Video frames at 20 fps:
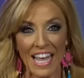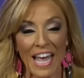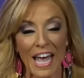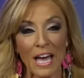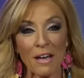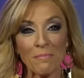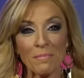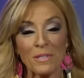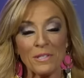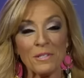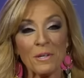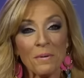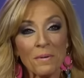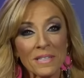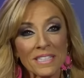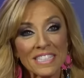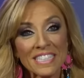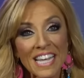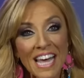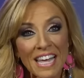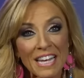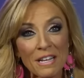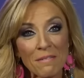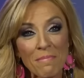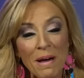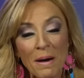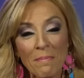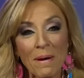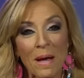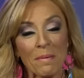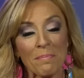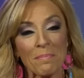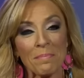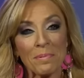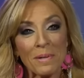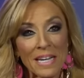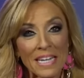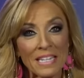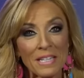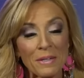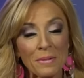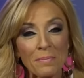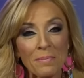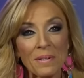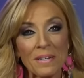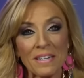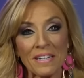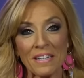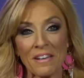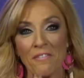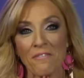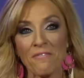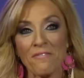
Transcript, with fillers: I'm so excited about my brand new book,